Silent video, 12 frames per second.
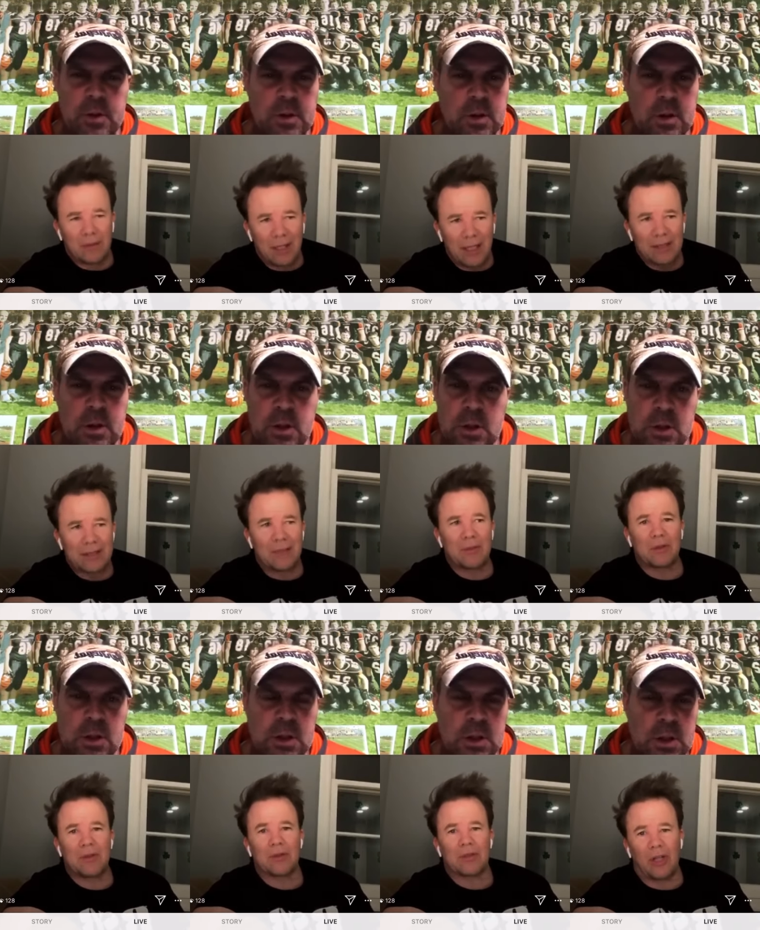Speaker 1: of times you'll, you'll
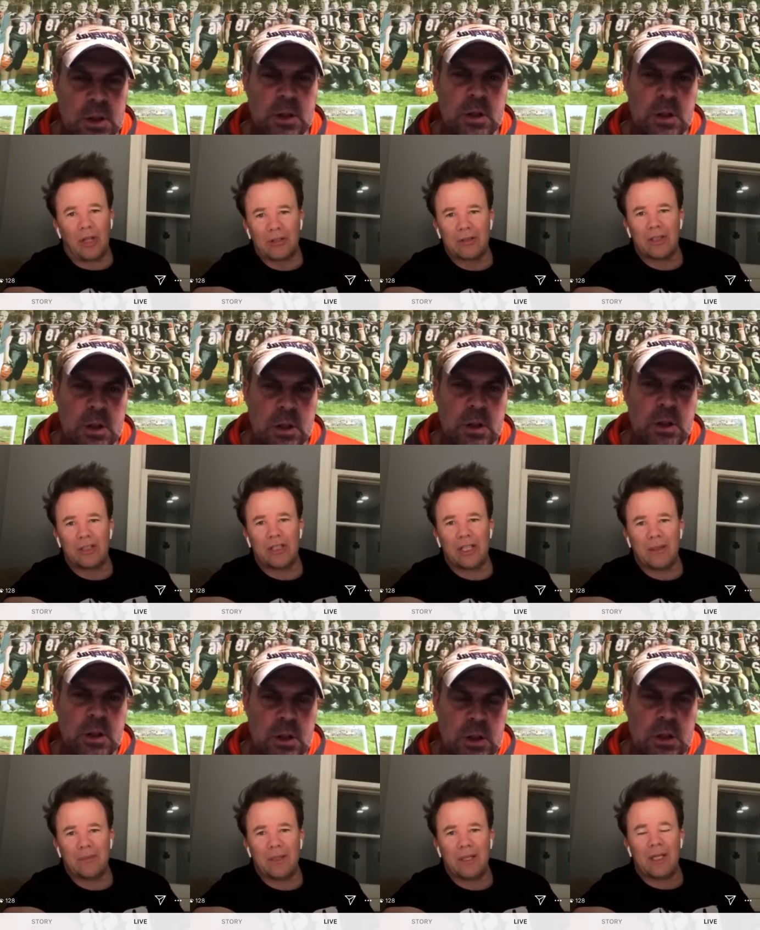talk to the GM,
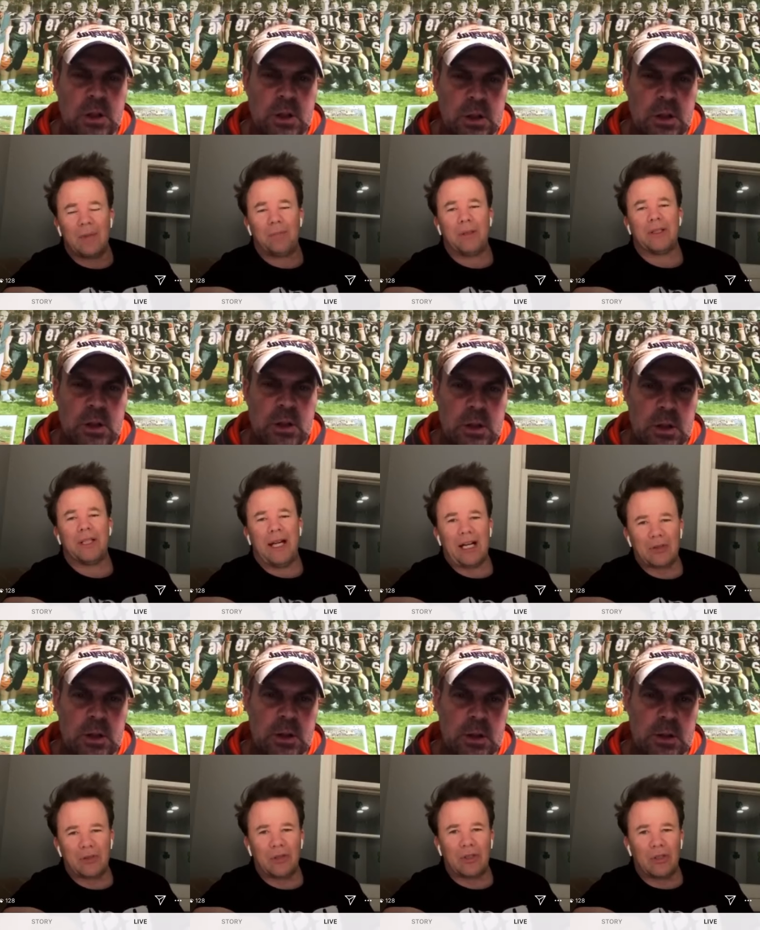but the actual
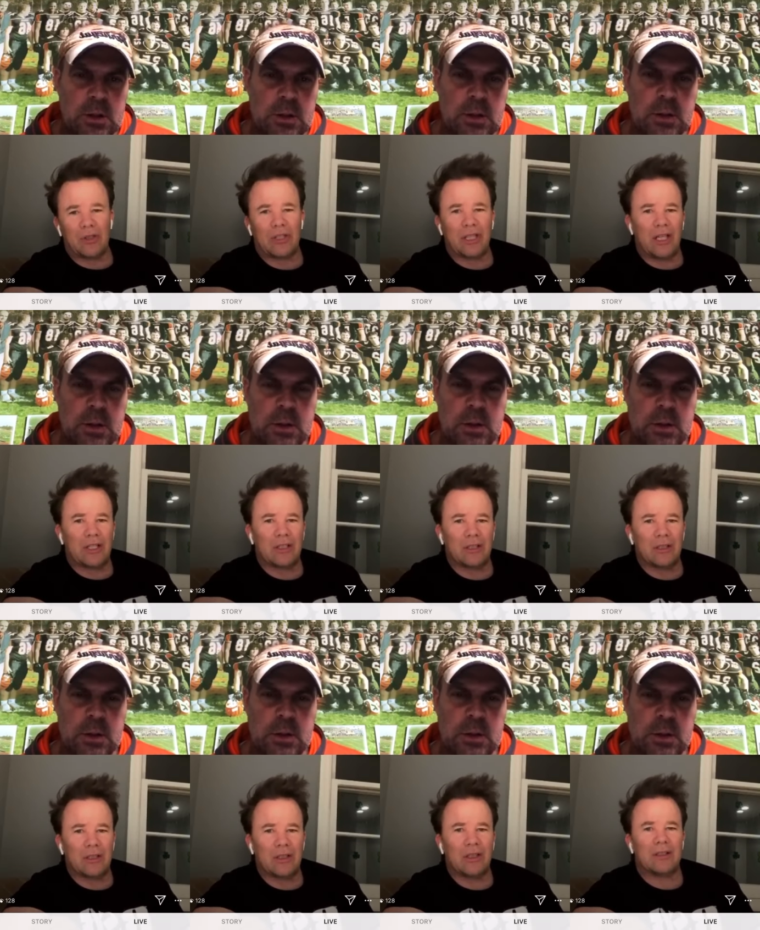negotiation
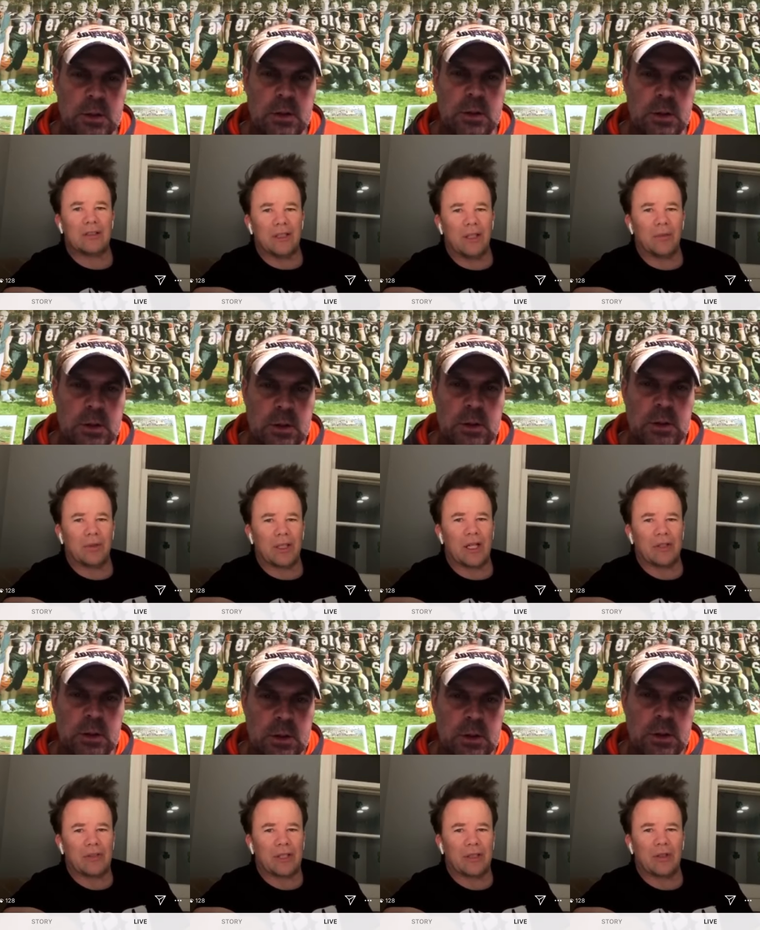is done with the
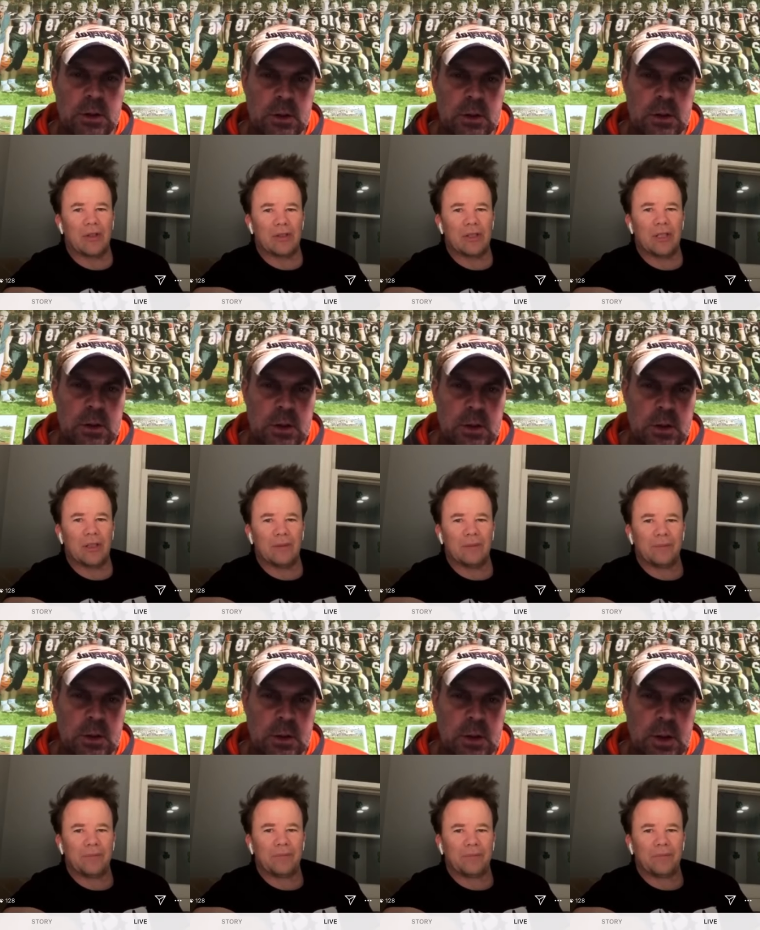contract negotiator.
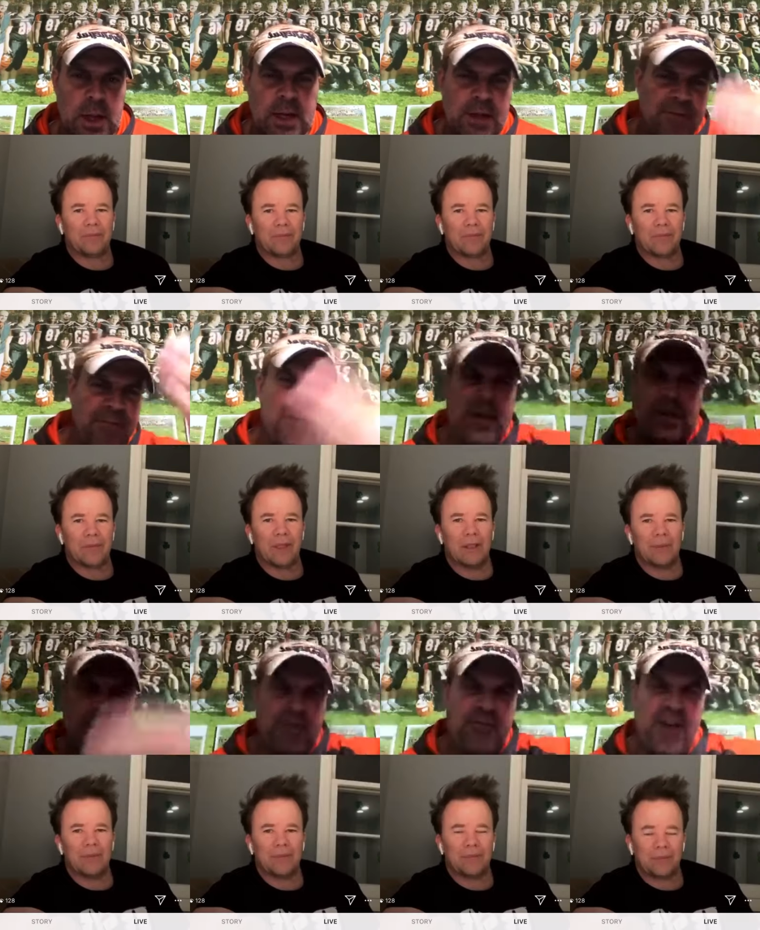
Speaker 2: And is it face to
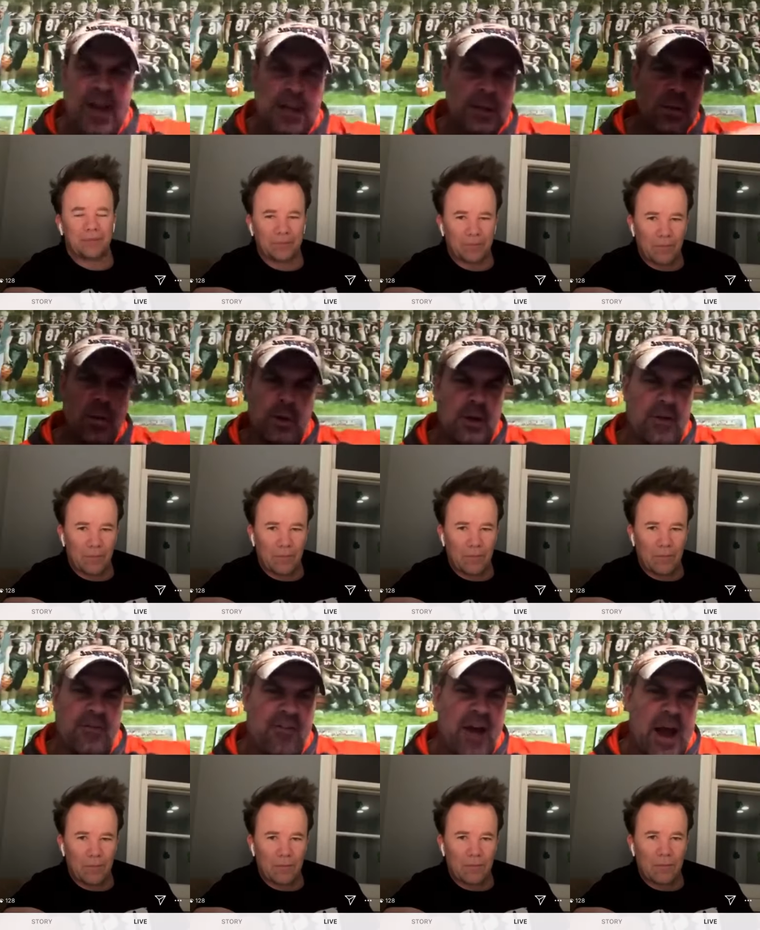face or is it a
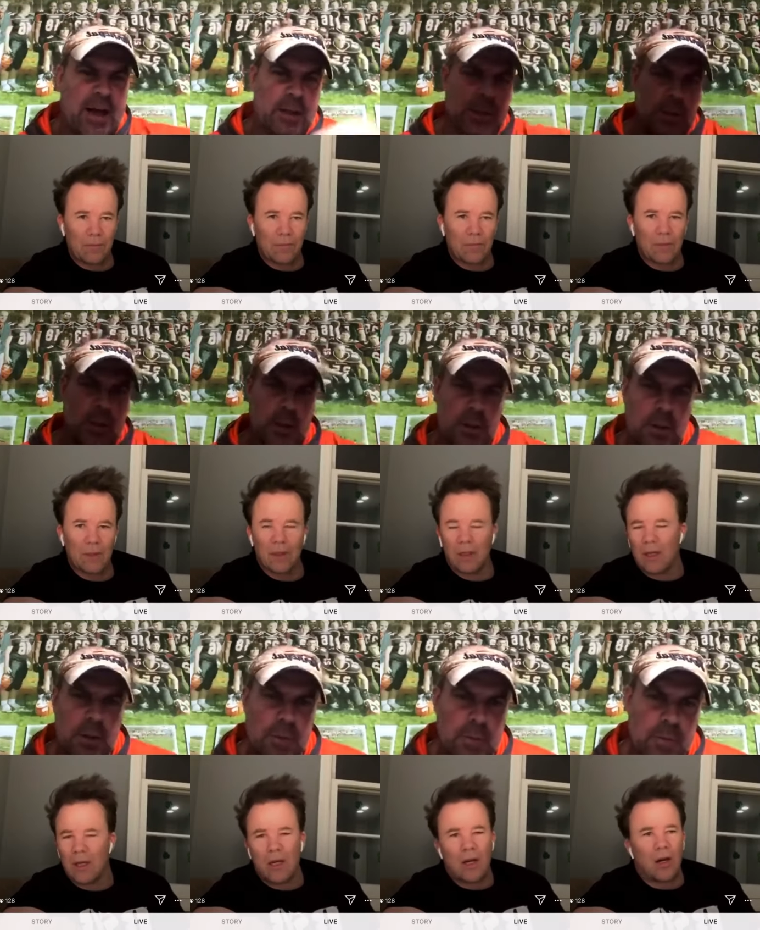fax?
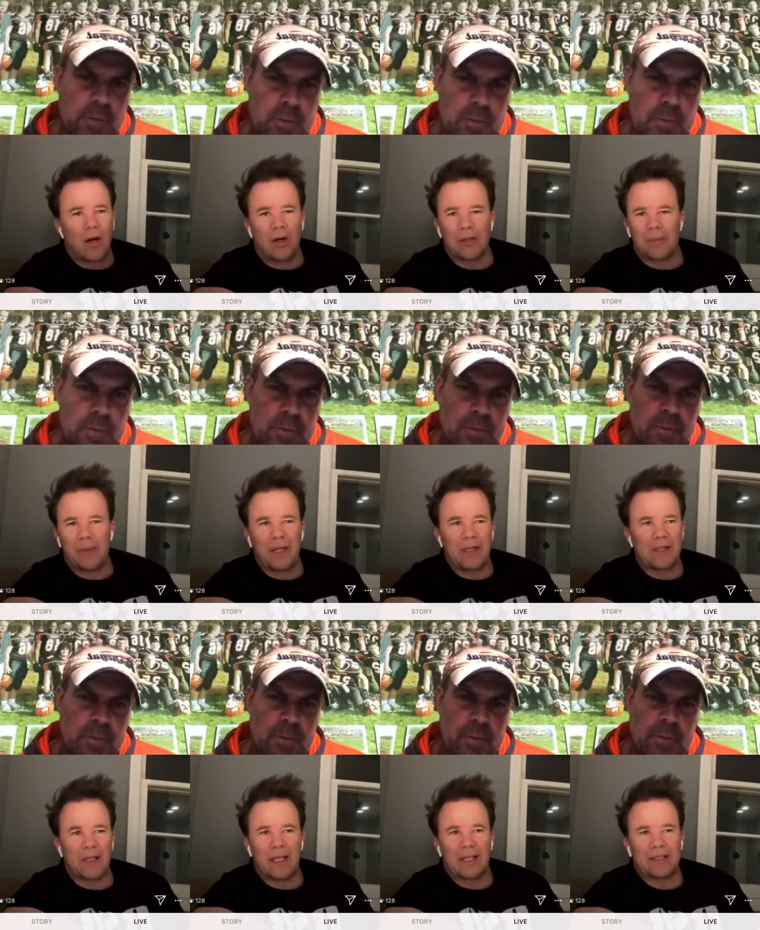
Speaker 1: All depends. A
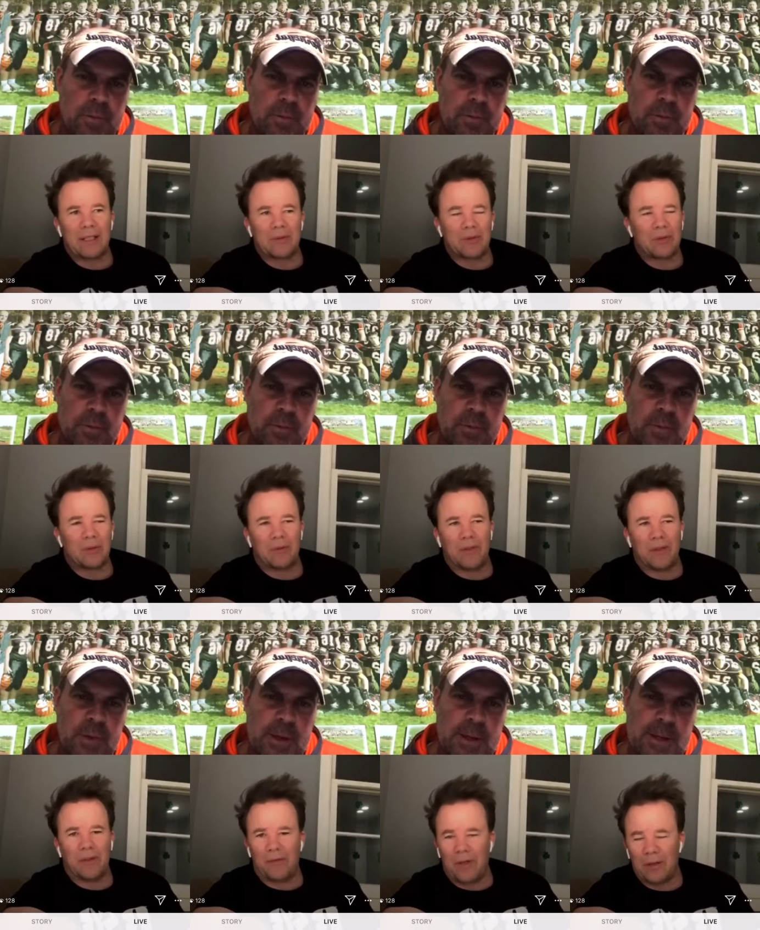lot of times we'll do it via the
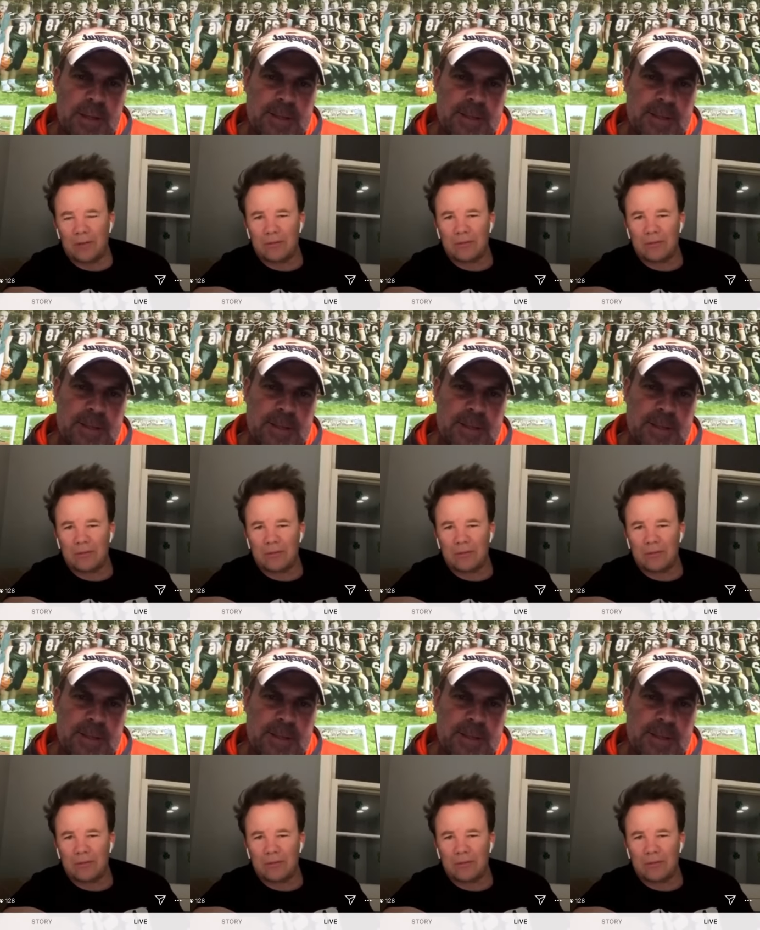phone,